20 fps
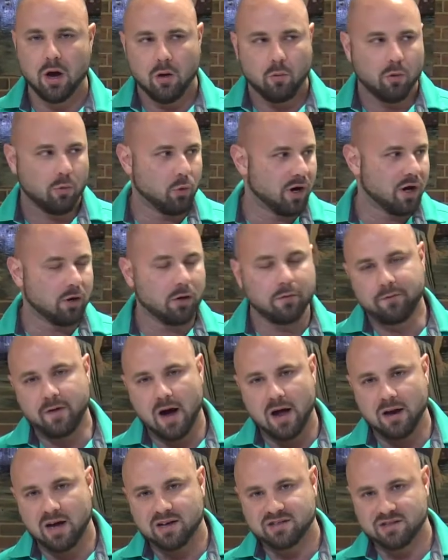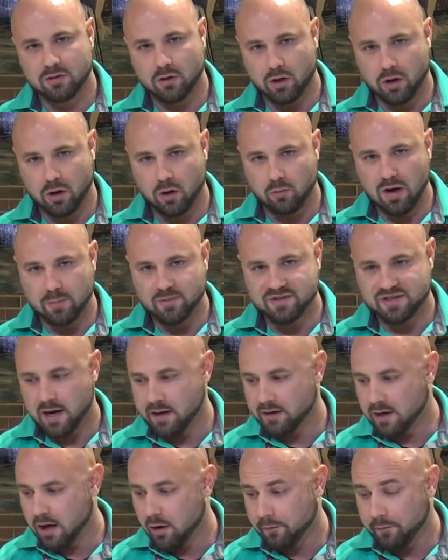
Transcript: We're working on finalizing our current website now.